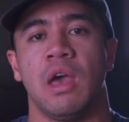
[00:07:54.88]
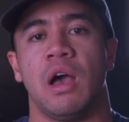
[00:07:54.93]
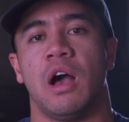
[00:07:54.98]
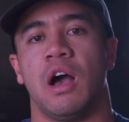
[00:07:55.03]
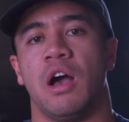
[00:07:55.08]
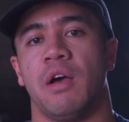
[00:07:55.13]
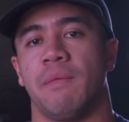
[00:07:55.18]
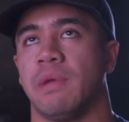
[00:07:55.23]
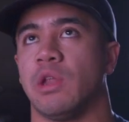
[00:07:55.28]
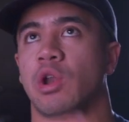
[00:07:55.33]

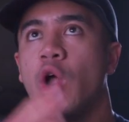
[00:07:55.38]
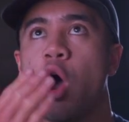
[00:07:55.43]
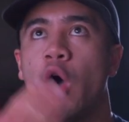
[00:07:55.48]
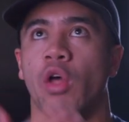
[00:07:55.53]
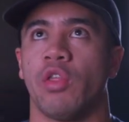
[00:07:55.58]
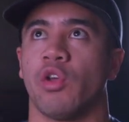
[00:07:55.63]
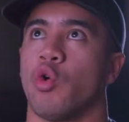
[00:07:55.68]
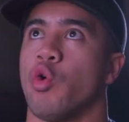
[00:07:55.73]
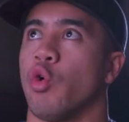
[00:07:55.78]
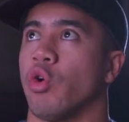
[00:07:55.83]
and all
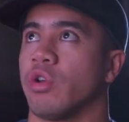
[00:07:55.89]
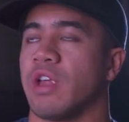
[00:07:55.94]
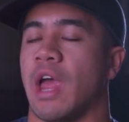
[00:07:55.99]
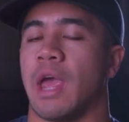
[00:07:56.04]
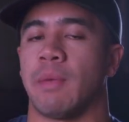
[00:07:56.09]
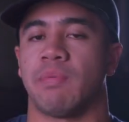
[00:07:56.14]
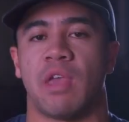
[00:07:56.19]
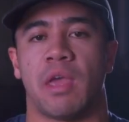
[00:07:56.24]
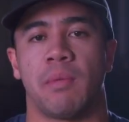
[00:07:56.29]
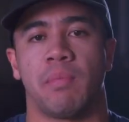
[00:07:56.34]
the court
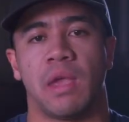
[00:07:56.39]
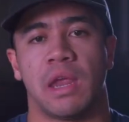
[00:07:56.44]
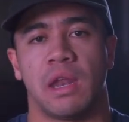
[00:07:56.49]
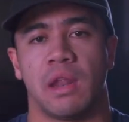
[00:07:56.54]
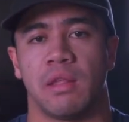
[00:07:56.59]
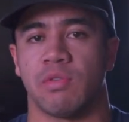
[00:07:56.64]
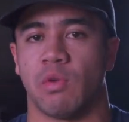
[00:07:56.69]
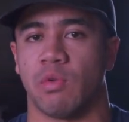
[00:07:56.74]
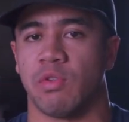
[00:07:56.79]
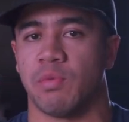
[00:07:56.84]
types that I played
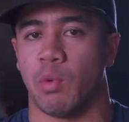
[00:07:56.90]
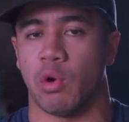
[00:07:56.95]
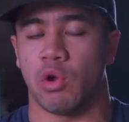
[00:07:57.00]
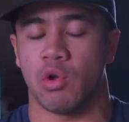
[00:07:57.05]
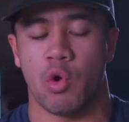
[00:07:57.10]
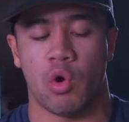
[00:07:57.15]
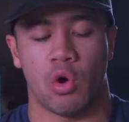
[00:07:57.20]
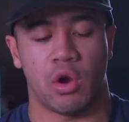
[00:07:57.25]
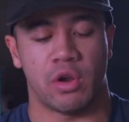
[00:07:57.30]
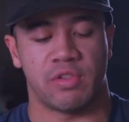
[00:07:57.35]
in, so sport
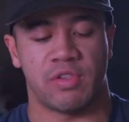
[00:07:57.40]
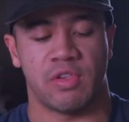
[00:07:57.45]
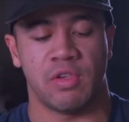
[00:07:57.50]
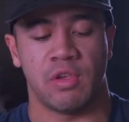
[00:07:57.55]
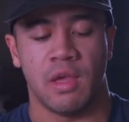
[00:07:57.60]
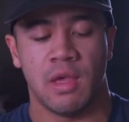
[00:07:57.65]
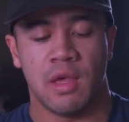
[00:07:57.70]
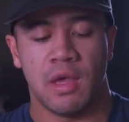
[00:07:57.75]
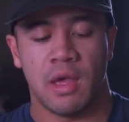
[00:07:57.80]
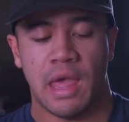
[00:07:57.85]
courts
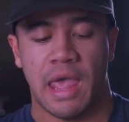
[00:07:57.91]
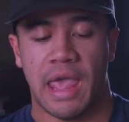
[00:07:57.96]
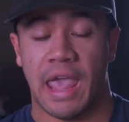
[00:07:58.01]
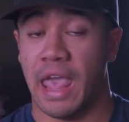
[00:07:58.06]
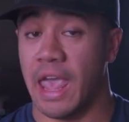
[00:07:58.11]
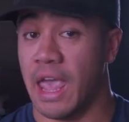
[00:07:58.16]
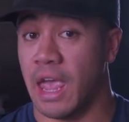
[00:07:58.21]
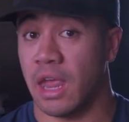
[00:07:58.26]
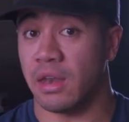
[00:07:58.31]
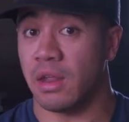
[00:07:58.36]

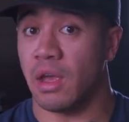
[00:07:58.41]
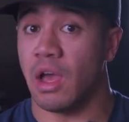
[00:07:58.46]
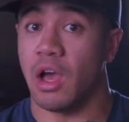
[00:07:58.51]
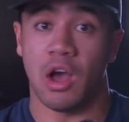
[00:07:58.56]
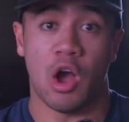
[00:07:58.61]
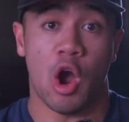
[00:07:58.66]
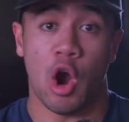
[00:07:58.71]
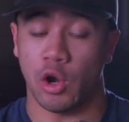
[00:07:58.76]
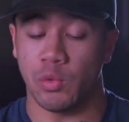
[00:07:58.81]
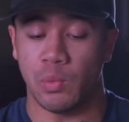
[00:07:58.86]
and
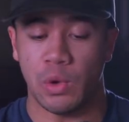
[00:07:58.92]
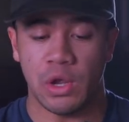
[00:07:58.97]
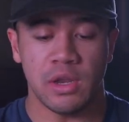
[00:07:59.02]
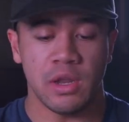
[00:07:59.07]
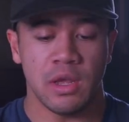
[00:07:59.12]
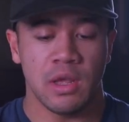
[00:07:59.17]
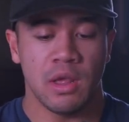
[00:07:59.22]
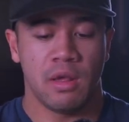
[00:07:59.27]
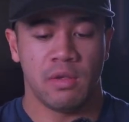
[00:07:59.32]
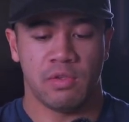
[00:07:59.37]
hardwood.
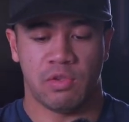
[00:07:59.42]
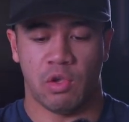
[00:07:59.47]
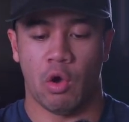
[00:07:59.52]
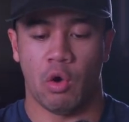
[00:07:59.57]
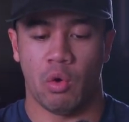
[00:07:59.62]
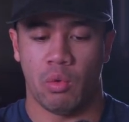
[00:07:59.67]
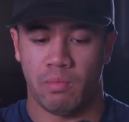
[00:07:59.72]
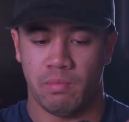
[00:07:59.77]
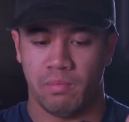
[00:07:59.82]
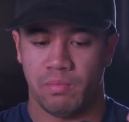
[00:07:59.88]

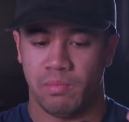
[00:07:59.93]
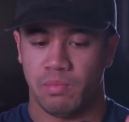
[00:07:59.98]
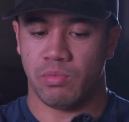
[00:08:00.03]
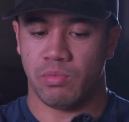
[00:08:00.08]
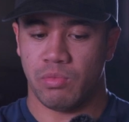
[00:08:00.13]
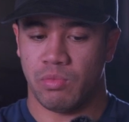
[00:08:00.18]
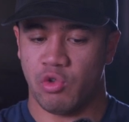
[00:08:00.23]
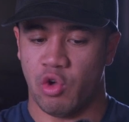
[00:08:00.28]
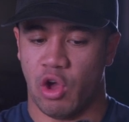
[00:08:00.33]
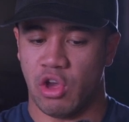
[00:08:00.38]
So
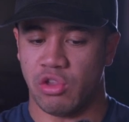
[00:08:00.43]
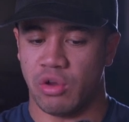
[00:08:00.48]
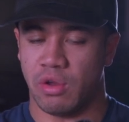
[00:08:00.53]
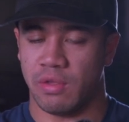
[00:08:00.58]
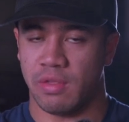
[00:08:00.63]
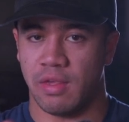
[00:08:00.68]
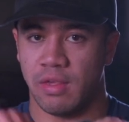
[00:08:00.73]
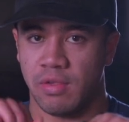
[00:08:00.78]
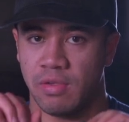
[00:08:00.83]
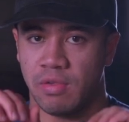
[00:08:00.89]
traction on
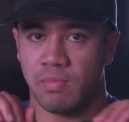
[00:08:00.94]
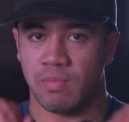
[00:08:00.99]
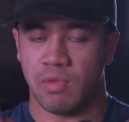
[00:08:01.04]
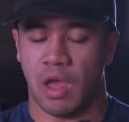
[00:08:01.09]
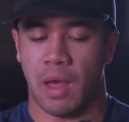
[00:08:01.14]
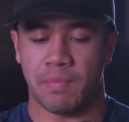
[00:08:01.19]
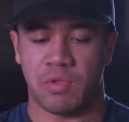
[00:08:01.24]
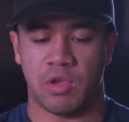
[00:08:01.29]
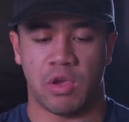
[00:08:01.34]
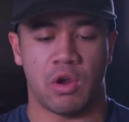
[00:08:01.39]
these,
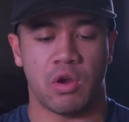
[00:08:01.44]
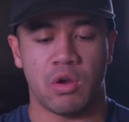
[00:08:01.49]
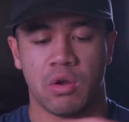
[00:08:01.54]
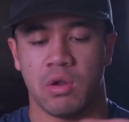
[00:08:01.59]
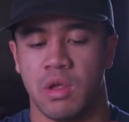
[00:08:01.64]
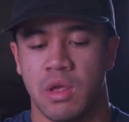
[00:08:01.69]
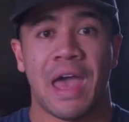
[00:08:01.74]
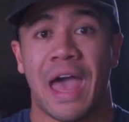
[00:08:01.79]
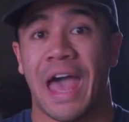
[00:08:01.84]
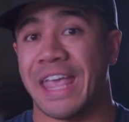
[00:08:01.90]
top tier.
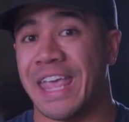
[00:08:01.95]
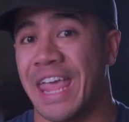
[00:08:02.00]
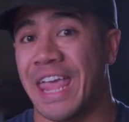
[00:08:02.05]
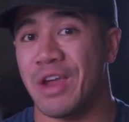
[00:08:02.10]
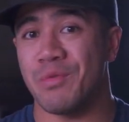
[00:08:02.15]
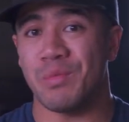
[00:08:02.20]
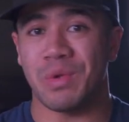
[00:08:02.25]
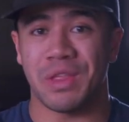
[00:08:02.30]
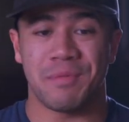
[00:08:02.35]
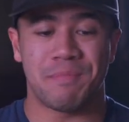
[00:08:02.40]
I
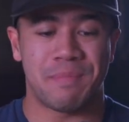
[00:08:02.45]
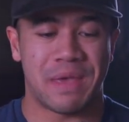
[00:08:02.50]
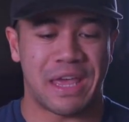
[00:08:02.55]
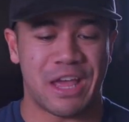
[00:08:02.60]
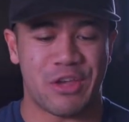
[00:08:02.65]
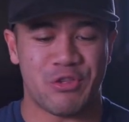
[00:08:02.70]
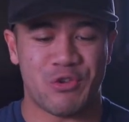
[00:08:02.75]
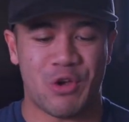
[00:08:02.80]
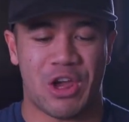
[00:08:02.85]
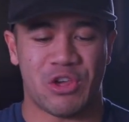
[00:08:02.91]
can't really pick a
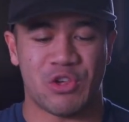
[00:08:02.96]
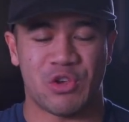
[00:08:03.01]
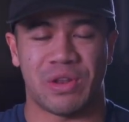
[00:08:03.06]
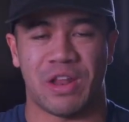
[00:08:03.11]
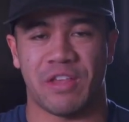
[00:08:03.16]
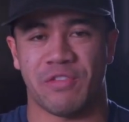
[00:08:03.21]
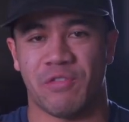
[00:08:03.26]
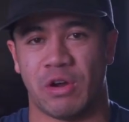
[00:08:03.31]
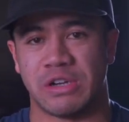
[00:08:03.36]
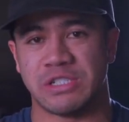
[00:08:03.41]
traction
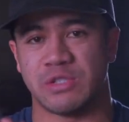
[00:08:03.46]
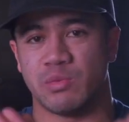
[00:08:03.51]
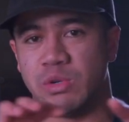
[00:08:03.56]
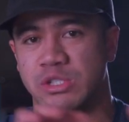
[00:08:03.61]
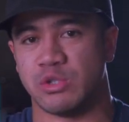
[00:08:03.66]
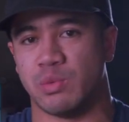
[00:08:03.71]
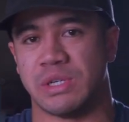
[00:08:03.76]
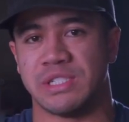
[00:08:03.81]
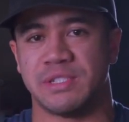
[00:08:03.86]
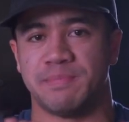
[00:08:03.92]
as far as which
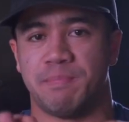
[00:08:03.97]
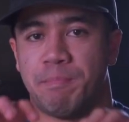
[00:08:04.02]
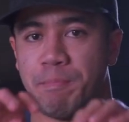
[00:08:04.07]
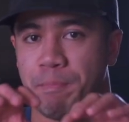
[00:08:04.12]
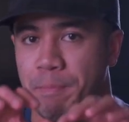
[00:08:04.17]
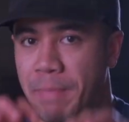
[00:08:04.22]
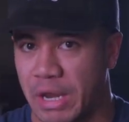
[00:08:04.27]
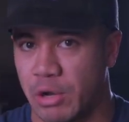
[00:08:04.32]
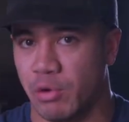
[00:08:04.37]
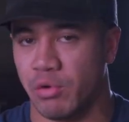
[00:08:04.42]
one is
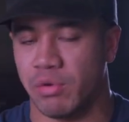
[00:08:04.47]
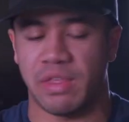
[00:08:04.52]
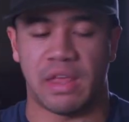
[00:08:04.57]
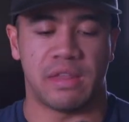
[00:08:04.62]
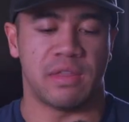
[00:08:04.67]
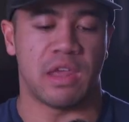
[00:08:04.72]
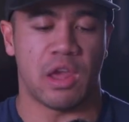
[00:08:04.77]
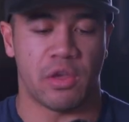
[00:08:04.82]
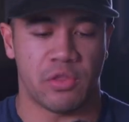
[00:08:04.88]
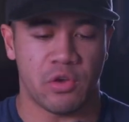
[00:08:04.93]
better than
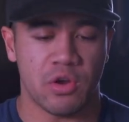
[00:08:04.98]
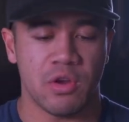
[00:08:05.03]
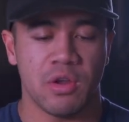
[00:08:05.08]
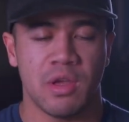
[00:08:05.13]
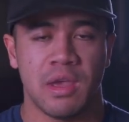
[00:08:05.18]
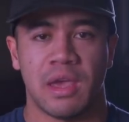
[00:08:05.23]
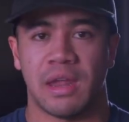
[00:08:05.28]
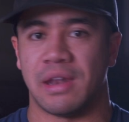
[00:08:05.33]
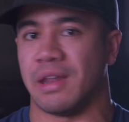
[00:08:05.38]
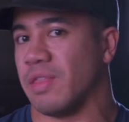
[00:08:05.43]
the other,
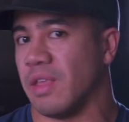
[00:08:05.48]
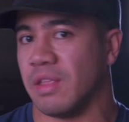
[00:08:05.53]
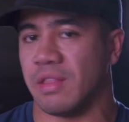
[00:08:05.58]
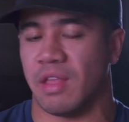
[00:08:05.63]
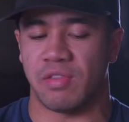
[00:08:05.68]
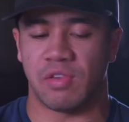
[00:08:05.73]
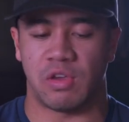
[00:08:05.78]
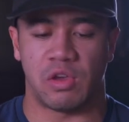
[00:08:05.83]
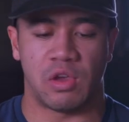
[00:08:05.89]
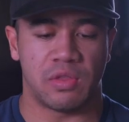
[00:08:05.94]
and I think
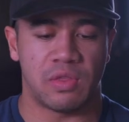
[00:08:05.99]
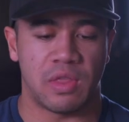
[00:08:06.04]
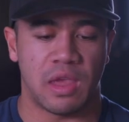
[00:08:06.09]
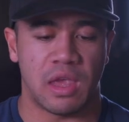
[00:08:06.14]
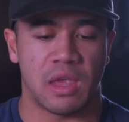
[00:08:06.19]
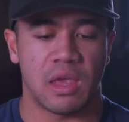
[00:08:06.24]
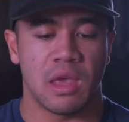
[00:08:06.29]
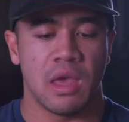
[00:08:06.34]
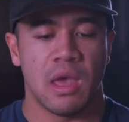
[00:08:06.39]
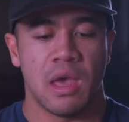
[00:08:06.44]
that's a good thing.